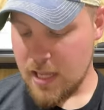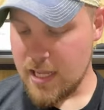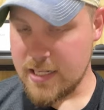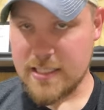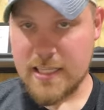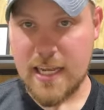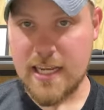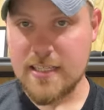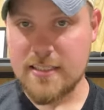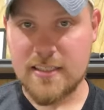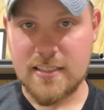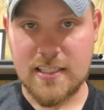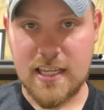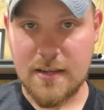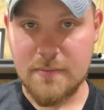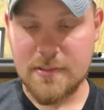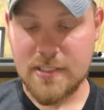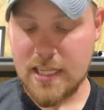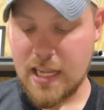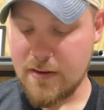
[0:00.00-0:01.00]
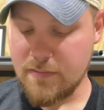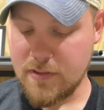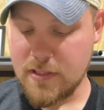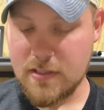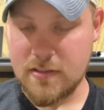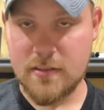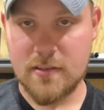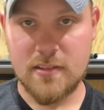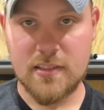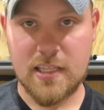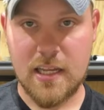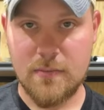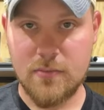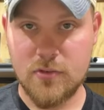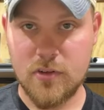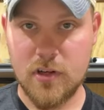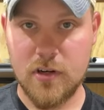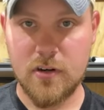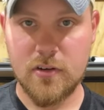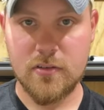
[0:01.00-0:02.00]
it takes the same safeties, the same
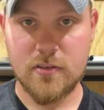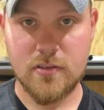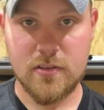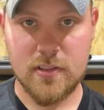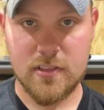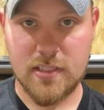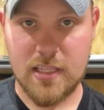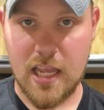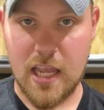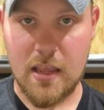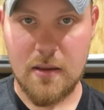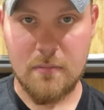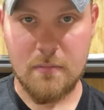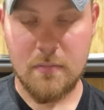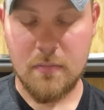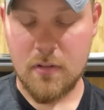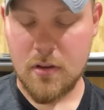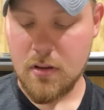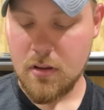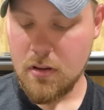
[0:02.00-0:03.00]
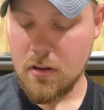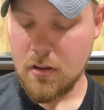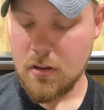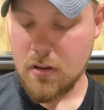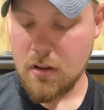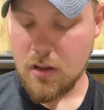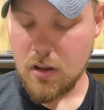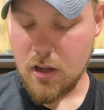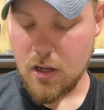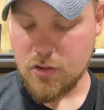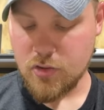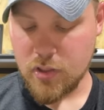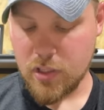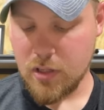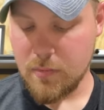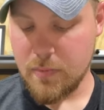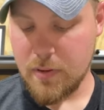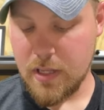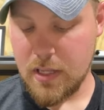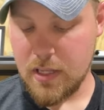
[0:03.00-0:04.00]
triggers, the same
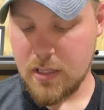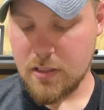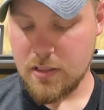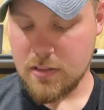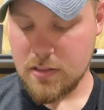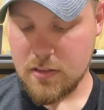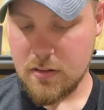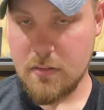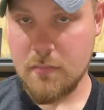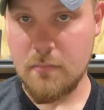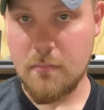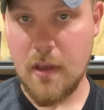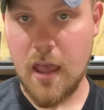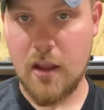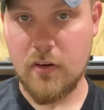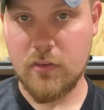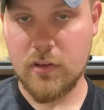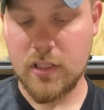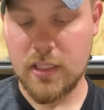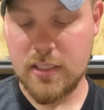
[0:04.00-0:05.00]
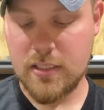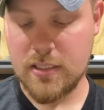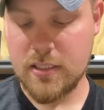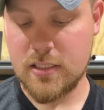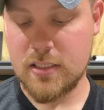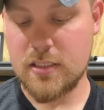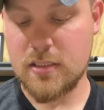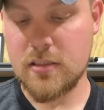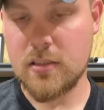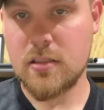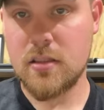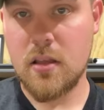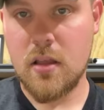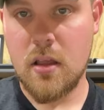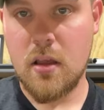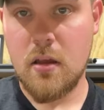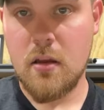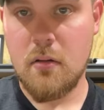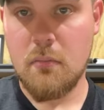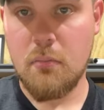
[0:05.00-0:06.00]
trigger pins, mag releases,
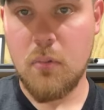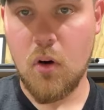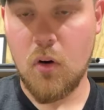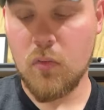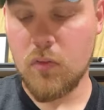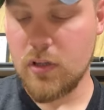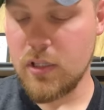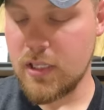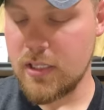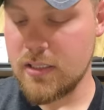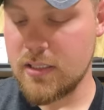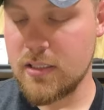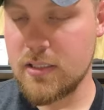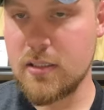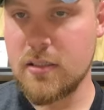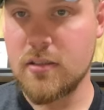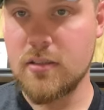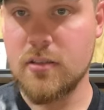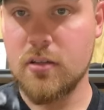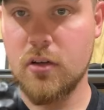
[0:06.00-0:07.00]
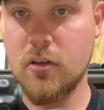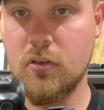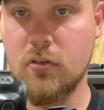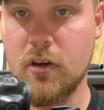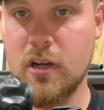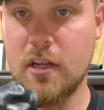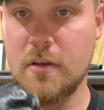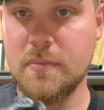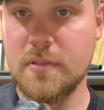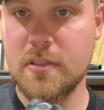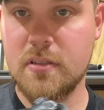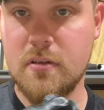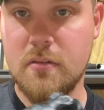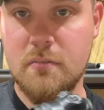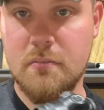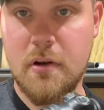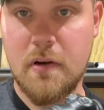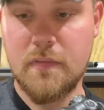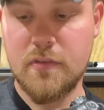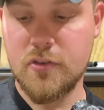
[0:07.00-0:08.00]
bolt releases, grips,
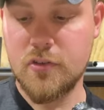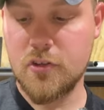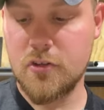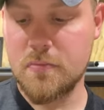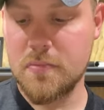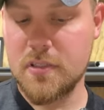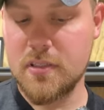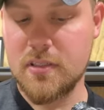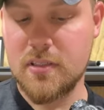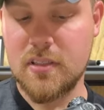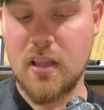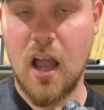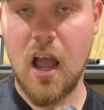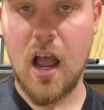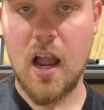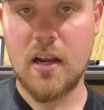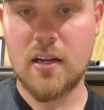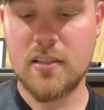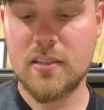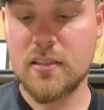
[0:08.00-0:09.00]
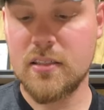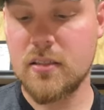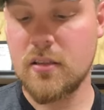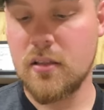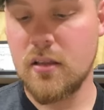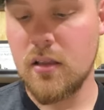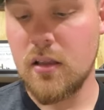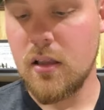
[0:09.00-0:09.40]
buffer tubes, stocks,